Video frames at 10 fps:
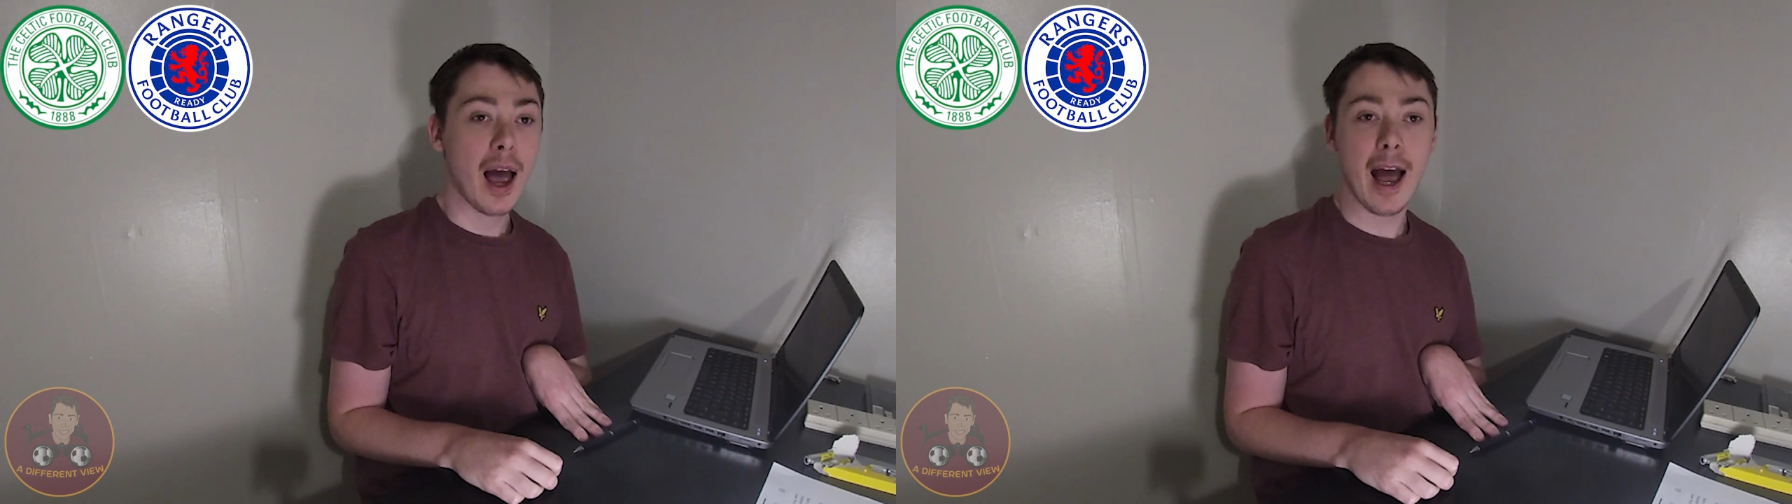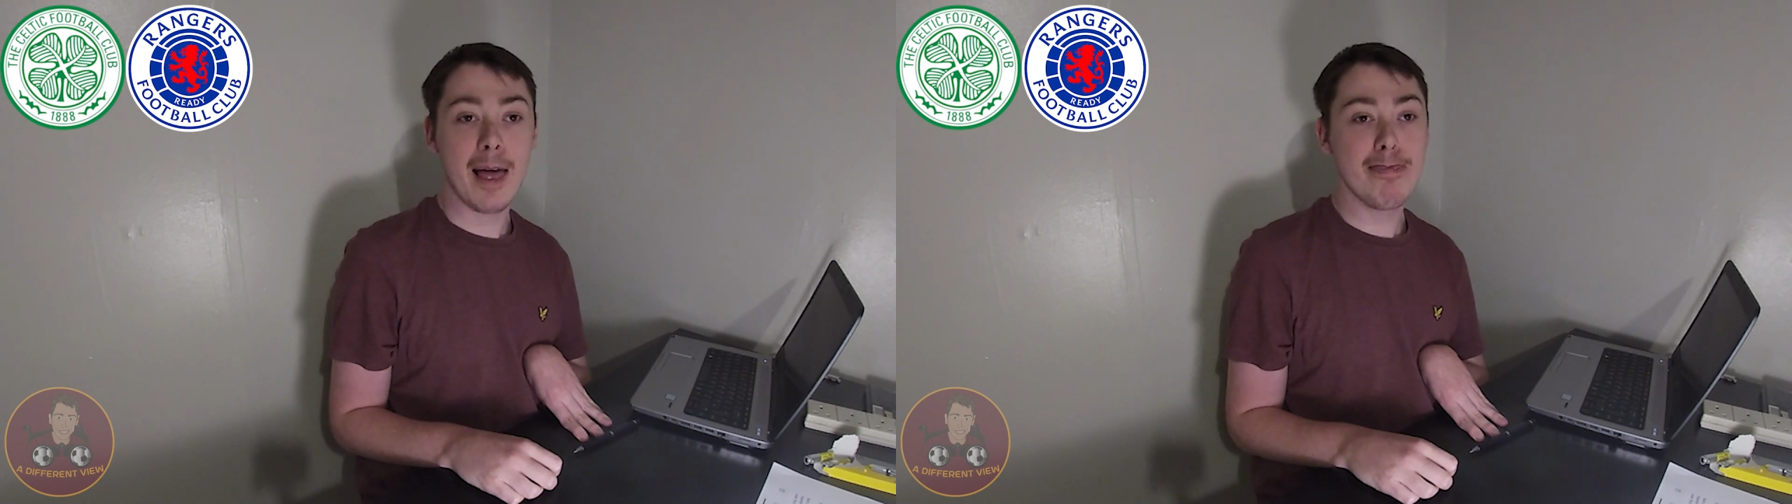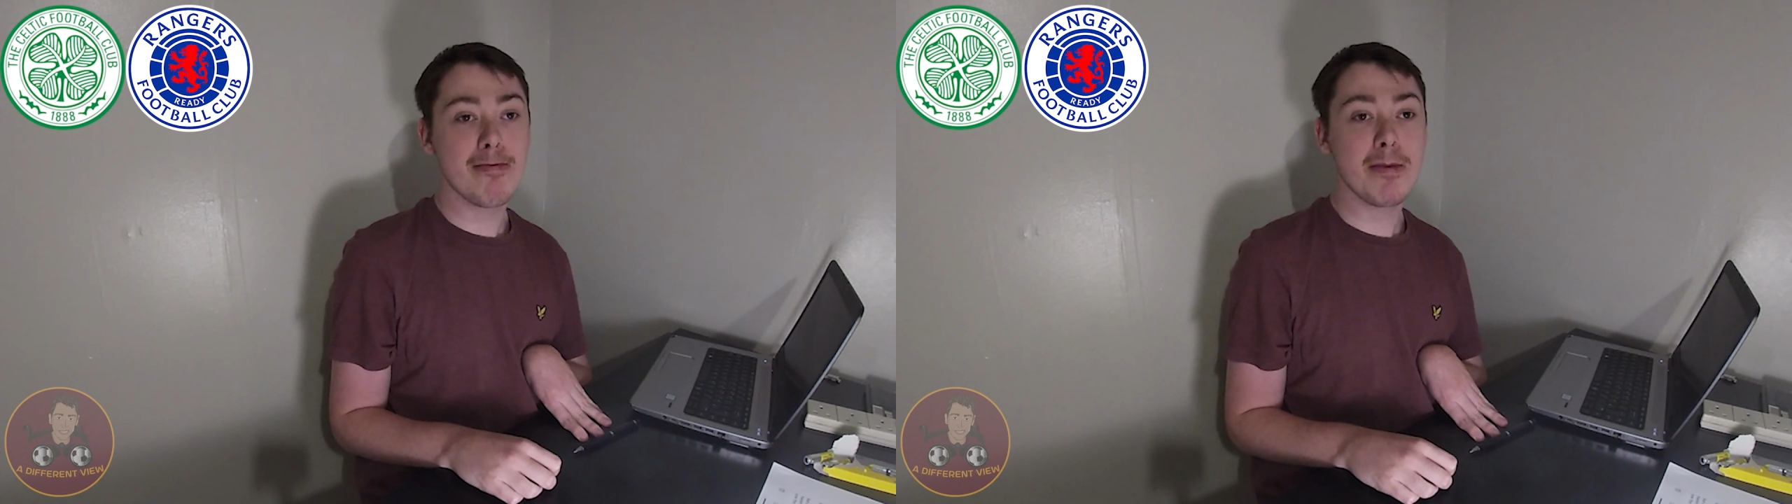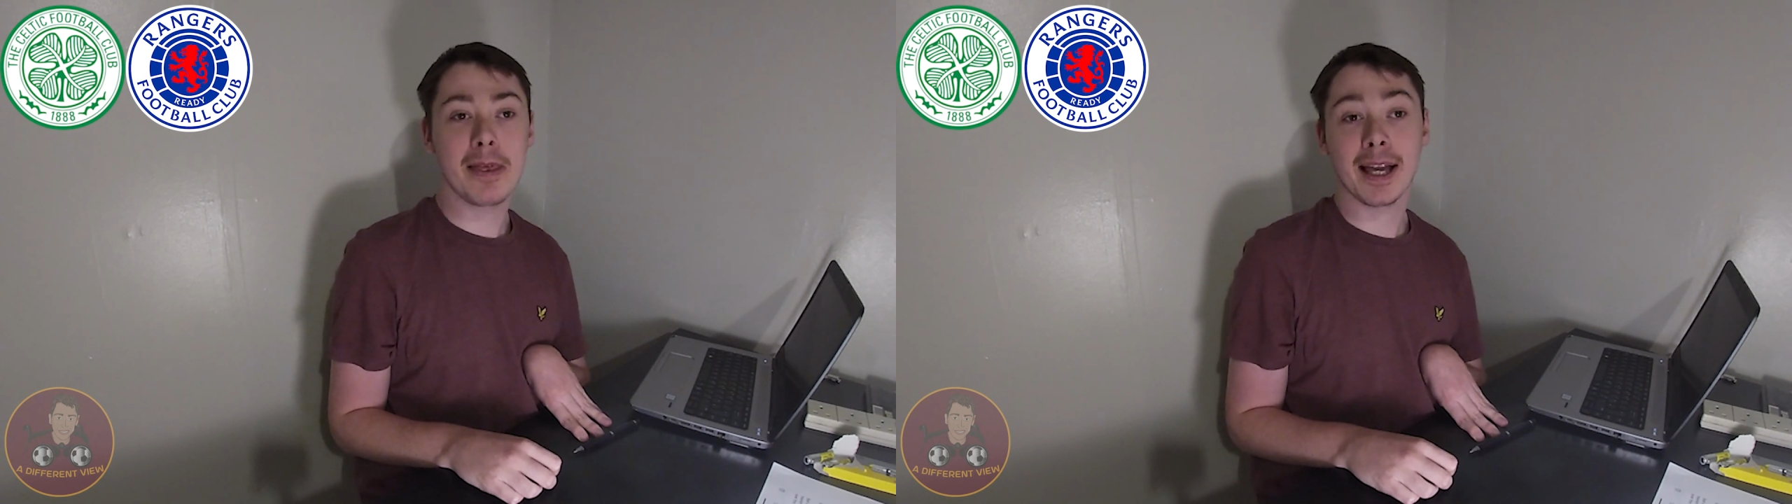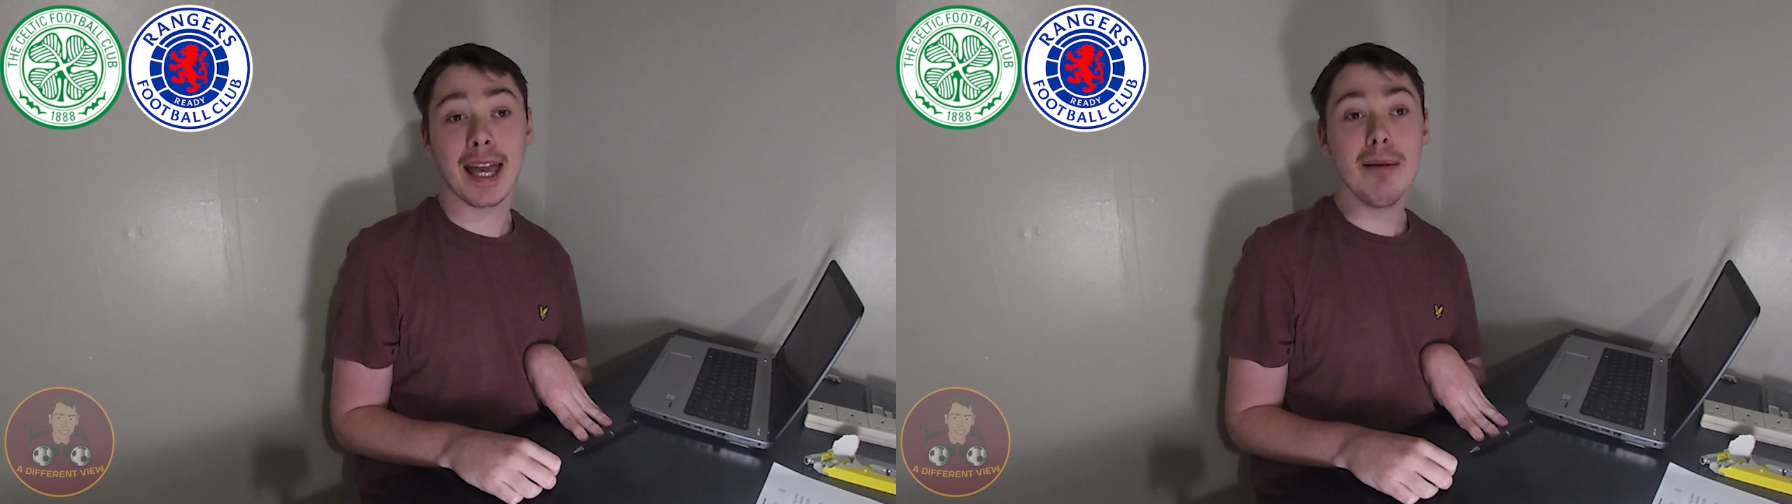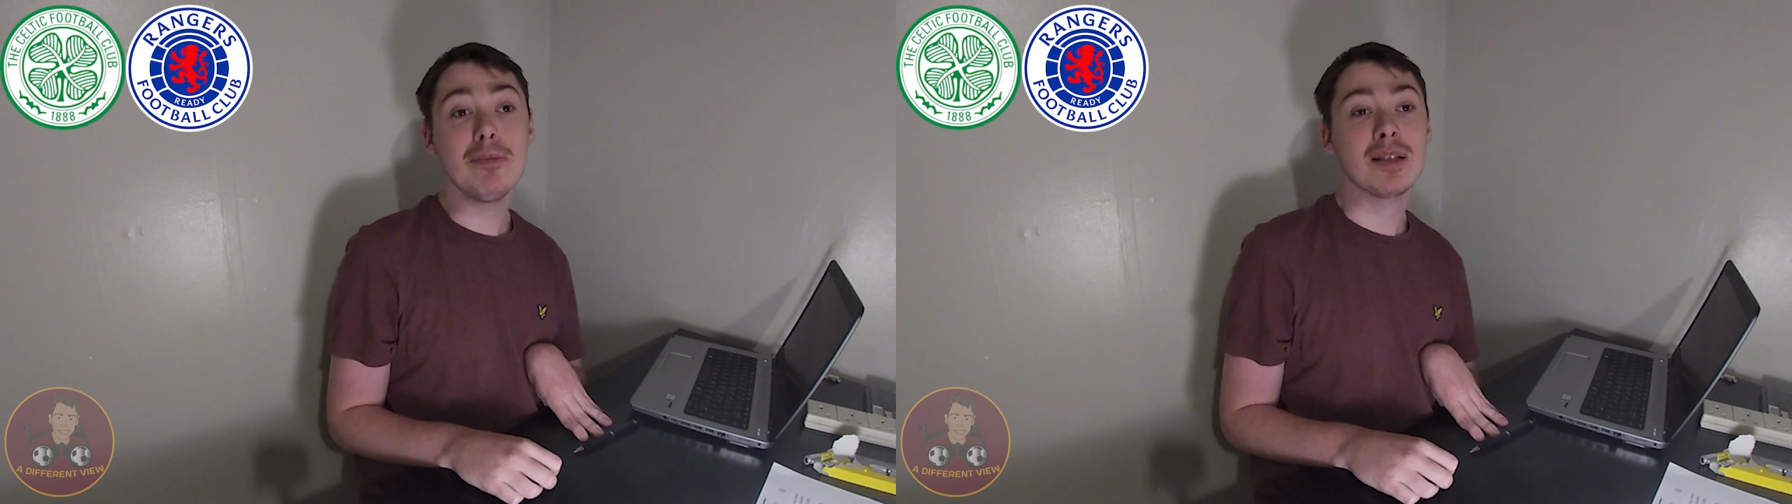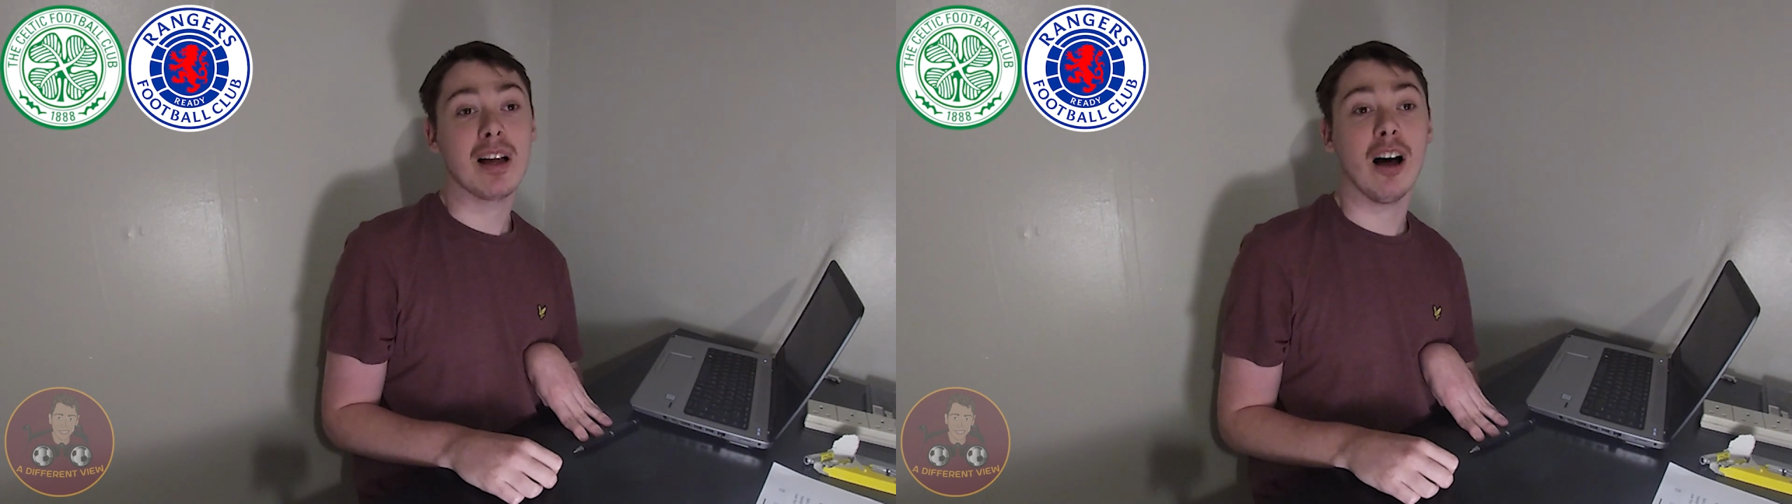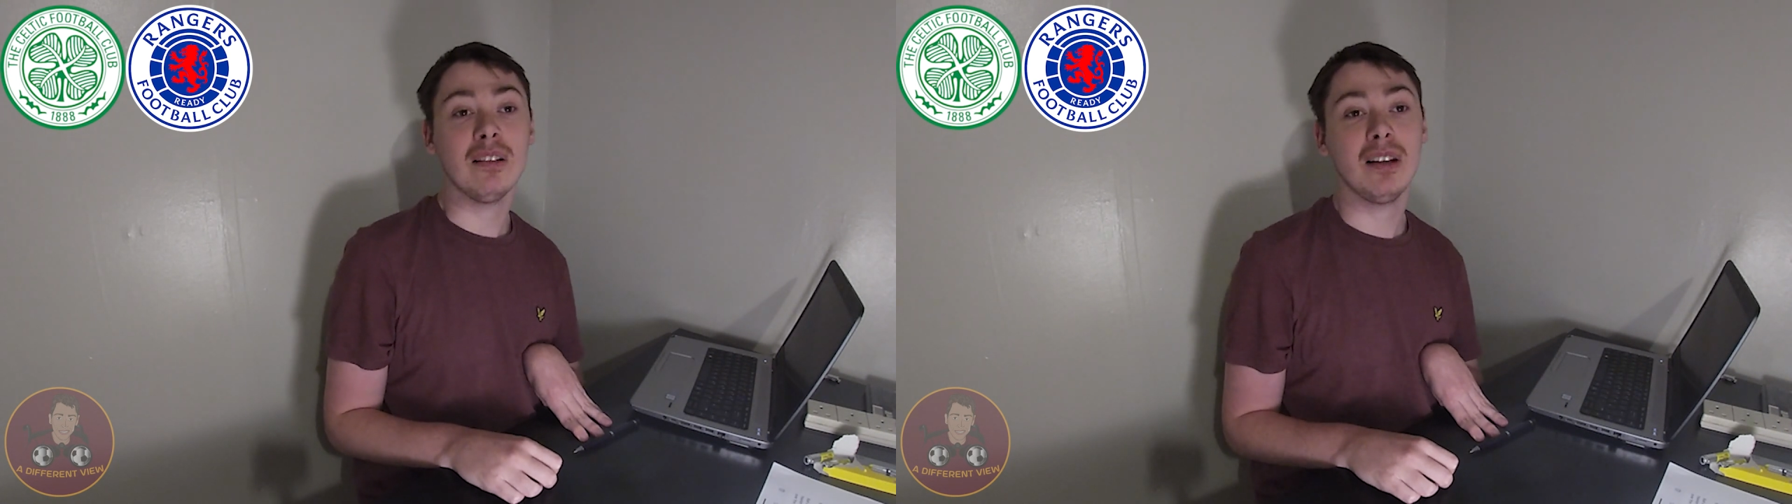And the game
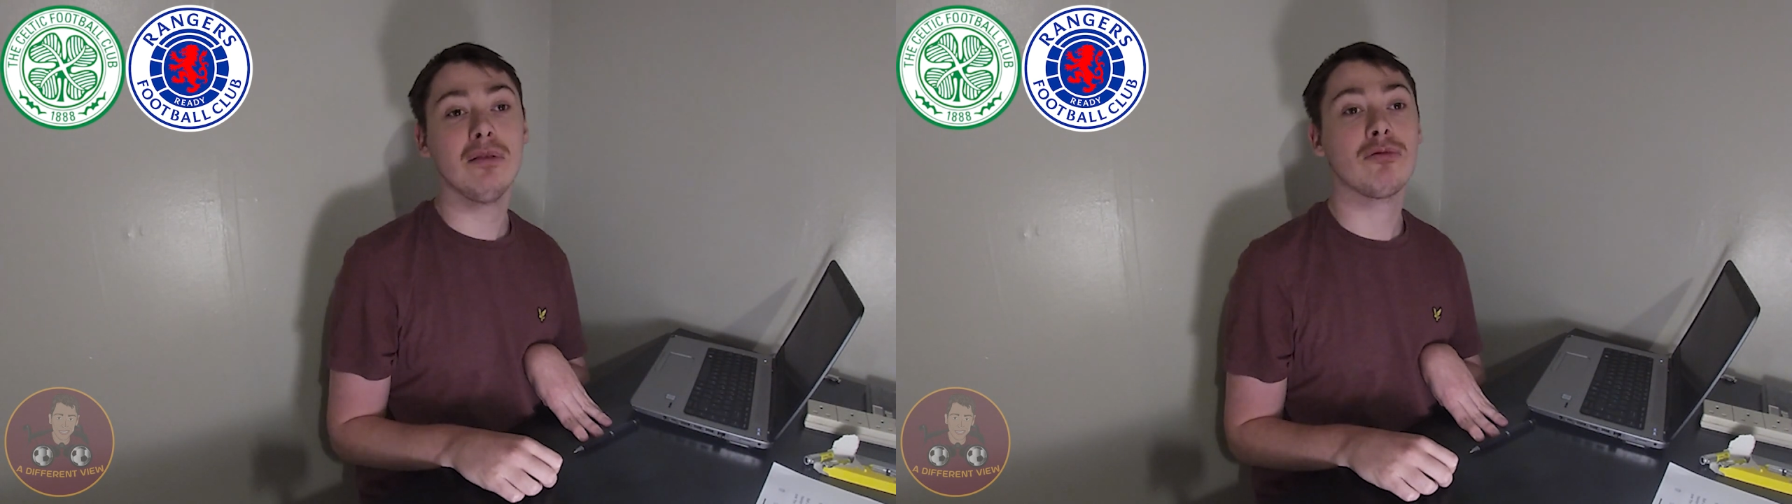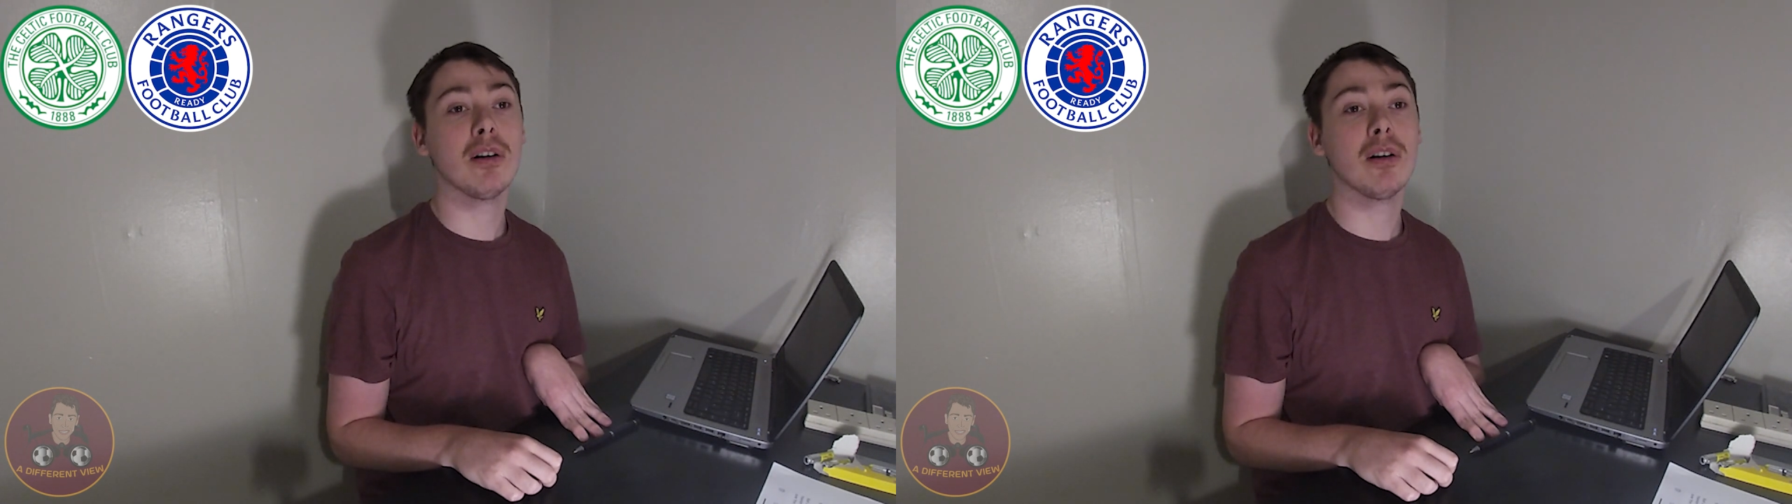started